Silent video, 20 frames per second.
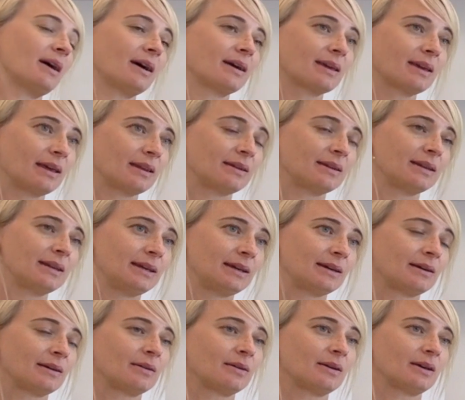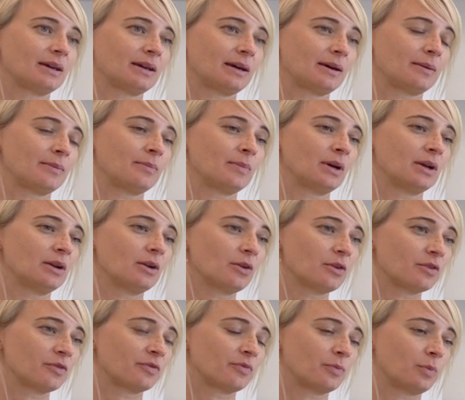Again, here, a
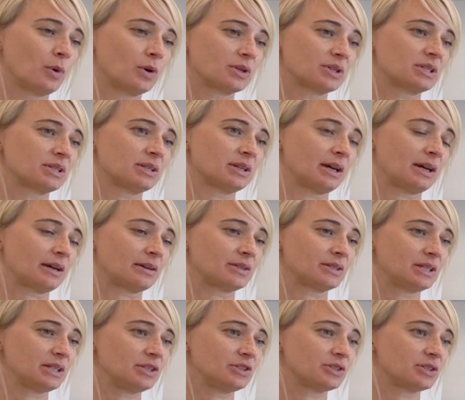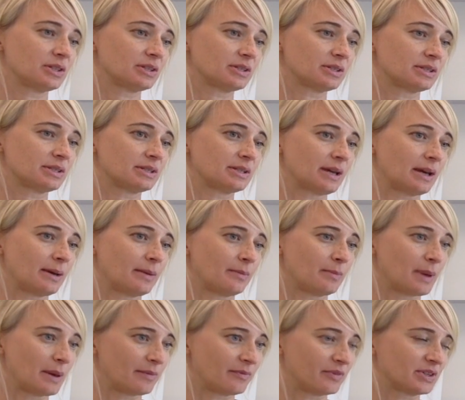lot of what our teachers
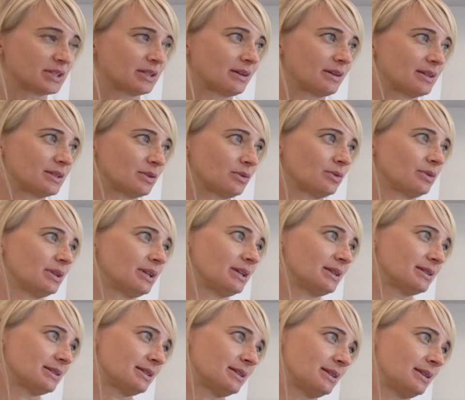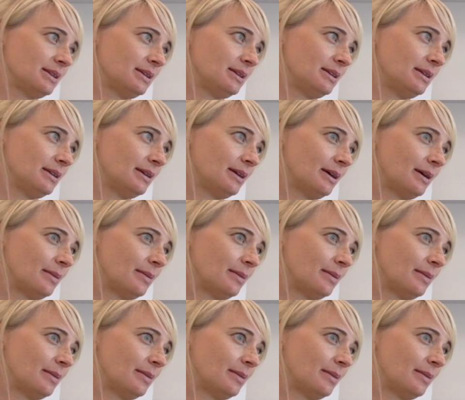emphasise on is the